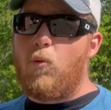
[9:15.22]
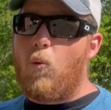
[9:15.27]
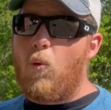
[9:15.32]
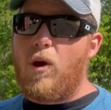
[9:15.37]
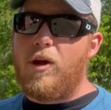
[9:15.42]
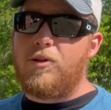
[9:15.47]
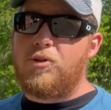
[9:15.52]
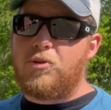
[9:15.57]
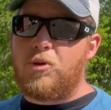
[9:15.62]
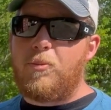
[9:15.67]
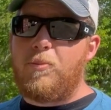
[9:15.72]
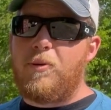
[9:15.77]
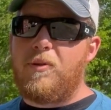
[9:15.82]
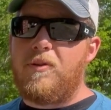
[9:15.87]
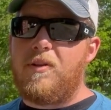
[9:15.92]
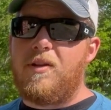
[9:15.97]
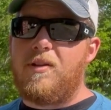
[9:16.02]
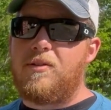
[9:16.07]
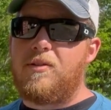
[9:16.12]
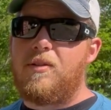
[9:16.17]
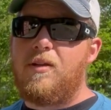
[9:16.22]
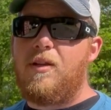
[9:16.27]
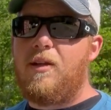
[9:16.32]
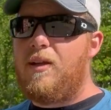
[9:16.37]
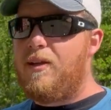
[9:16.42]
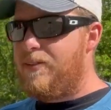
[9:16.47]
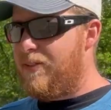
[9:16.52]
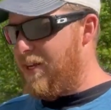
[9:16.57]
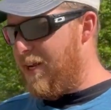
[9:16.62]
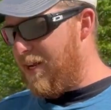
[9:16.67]
1 trip in this,
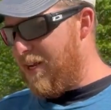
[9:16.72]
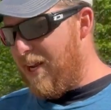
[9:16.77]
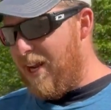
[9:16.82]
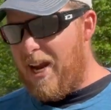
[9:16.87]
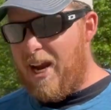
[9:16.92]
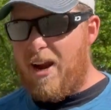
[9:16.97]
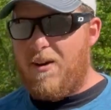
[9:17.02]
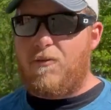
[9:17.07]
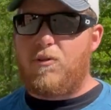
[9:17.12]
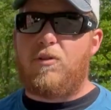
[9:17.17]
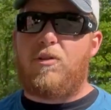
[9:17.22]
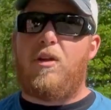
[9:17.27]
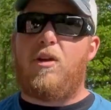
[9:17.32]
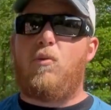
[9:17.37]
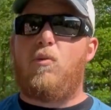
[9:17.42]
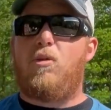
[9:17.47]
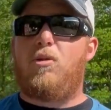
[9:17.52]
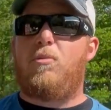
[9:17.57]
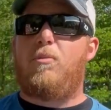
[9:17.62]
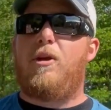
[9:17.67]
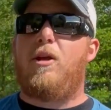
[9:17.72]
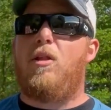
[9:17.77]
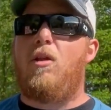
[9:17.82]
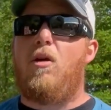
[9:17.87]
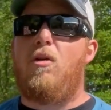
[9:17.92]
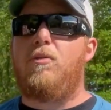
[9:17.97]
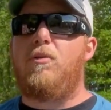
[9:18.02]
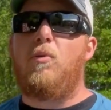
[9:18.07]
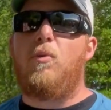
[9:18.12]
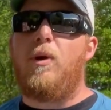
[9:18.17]
take everything with me
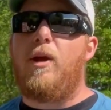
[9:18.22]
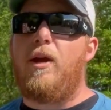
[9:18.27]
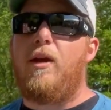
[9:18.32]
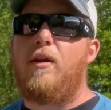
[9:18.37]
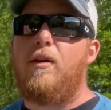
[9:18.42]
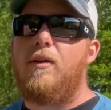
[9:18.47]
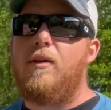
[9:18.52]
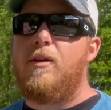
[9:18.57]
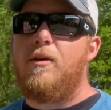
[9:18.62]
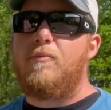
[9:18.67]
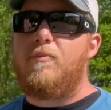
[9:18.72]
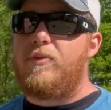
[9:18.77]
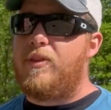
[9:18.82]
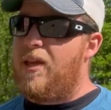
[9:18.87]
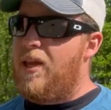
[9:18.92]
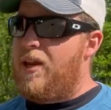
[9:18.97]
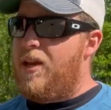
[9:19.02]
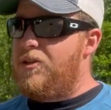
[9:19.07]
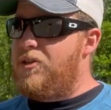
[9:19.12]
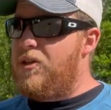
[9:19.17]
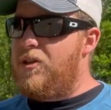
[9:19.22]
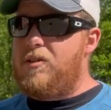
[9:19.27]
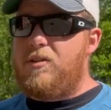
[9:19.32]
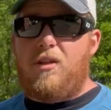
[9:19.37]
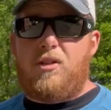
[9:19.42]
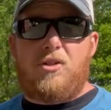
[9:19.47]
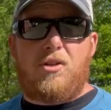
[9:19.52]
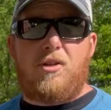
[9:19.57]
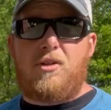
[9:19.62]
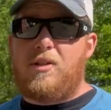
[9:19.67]
along the way, and it
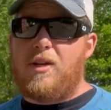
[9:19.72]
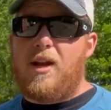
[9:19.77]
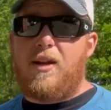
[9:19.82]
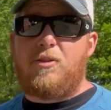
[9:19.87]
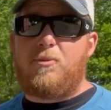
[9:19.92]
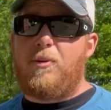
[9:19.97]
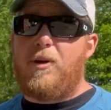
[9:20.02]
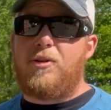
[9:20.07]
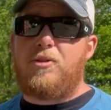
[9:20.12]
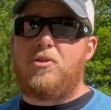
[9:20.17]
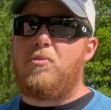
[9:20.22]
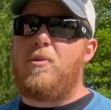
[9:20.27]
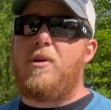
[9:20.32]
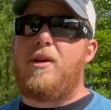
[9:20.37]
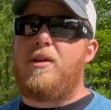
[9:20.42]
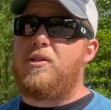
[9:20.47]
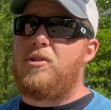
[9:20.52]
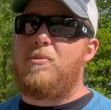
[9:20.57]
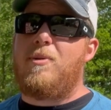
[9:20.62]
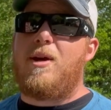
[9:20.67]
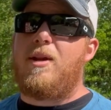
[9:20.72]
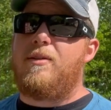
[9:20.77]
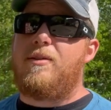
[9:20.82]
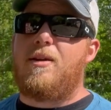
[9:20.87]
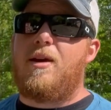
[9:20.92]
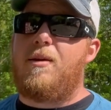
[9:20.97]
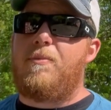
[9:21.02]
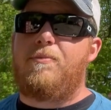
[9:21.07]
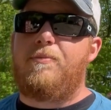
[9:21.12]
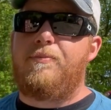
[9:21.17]
just saves me a tremendous amount of
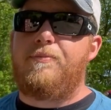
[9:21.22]
time.